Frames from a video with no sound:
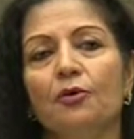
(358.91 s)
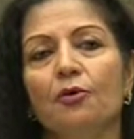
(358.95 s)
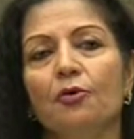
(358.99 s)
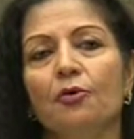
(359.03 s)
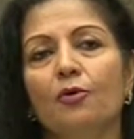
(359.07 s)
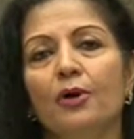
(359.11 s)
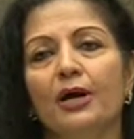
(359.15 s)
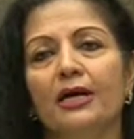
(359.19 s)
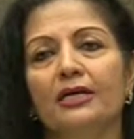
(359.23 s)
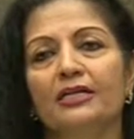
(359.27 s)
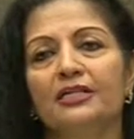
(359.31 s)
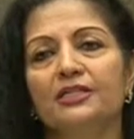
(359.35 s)

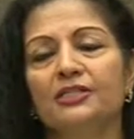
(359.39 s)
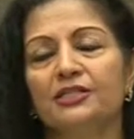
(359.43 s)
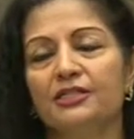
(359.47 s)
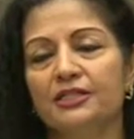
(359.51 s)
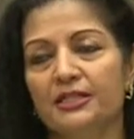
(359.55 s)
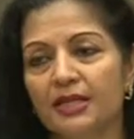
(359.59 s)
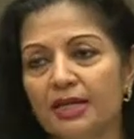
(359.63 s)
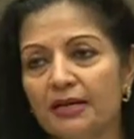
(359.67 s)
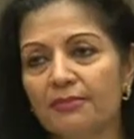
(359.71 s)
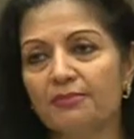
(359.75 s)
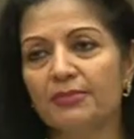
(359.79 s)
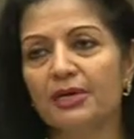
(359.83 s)

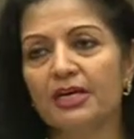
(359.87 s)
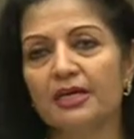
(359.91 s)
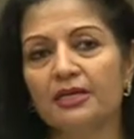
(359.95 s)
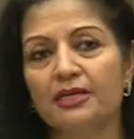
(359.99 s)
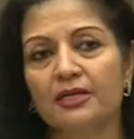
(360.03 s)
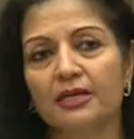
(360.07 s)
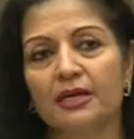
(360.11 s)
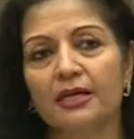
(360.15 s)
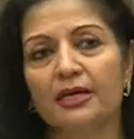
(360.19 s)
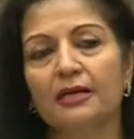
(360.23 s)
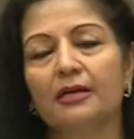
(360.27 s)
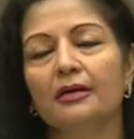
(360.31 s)
OIC
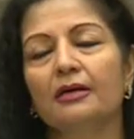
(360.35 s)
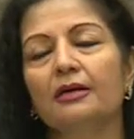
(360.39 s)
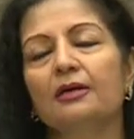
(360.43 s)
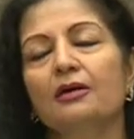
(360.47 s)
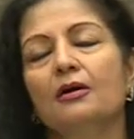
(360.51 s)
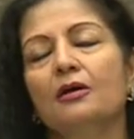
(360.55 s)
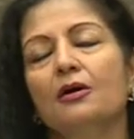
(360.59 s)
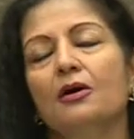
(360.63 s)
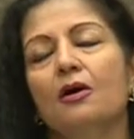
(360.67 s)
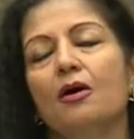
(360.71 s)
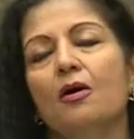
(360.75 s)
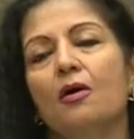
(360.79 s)
meeting
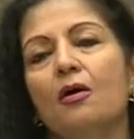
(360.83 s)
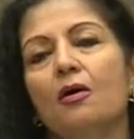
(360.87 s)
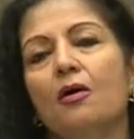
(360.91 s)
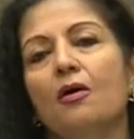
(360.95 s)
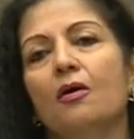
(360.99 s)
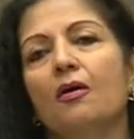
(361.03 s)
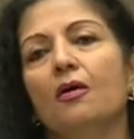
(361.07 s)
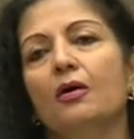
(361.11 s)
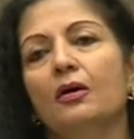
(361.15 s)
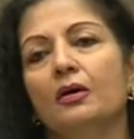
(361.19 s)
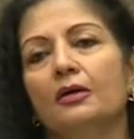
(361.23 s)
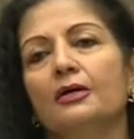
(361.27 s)

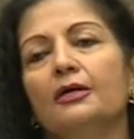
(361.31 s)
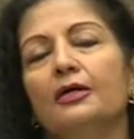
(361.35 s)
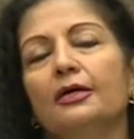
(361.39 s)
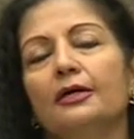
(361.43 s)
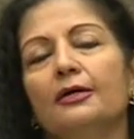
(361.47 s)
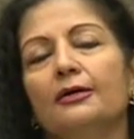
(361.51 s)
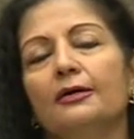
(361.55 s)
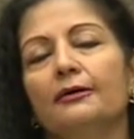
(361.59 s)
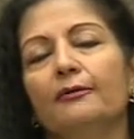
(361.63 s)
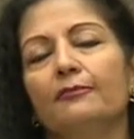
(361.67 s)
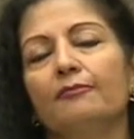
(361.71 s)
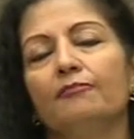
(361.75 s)

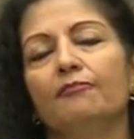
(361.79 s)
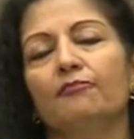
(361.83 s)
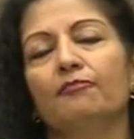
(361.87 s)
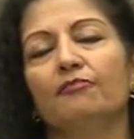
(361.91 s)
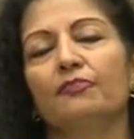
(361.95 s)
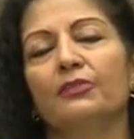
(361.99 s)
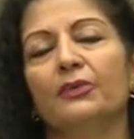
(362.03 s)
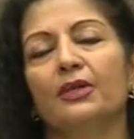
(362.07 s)
on